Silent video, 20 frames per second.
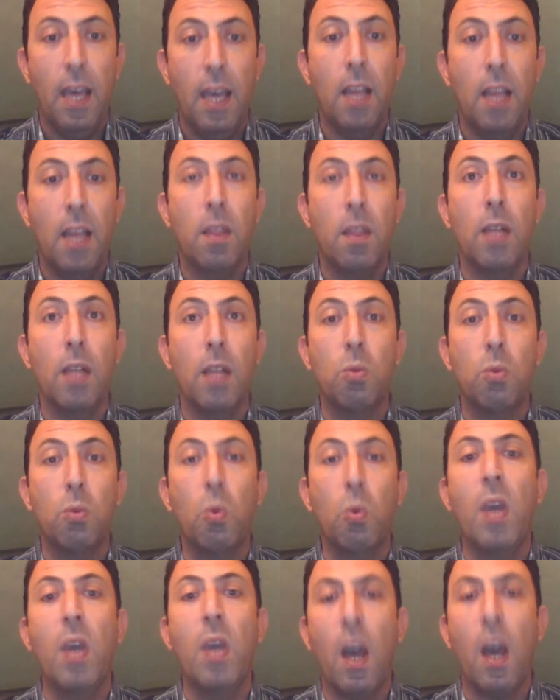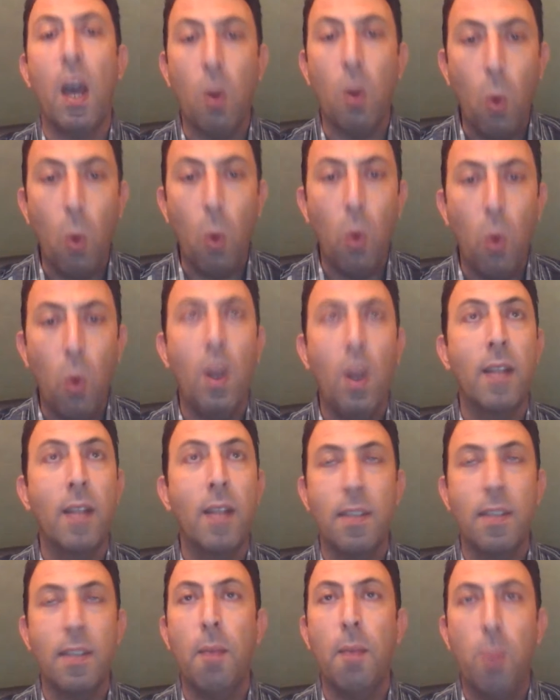and that we are all
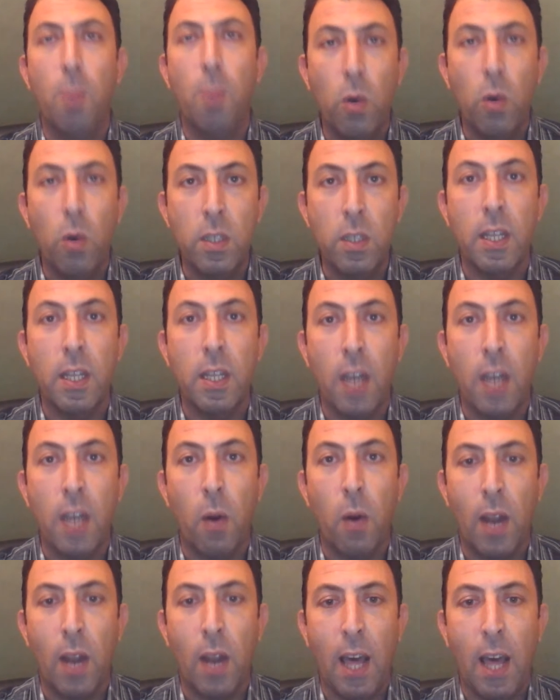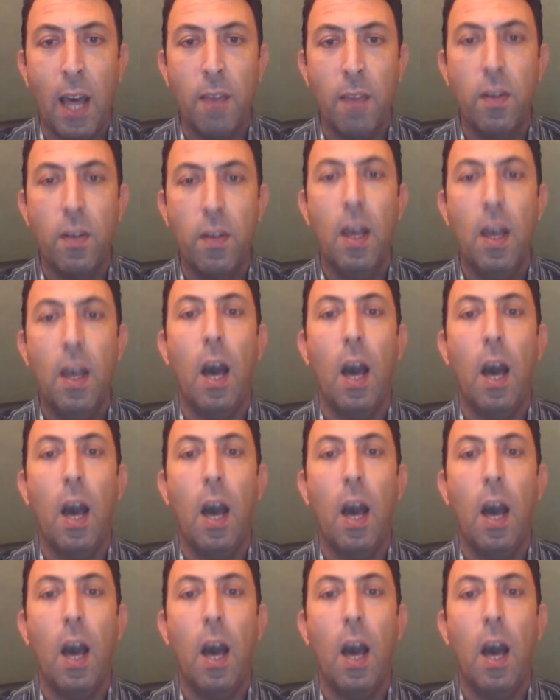at some point in our life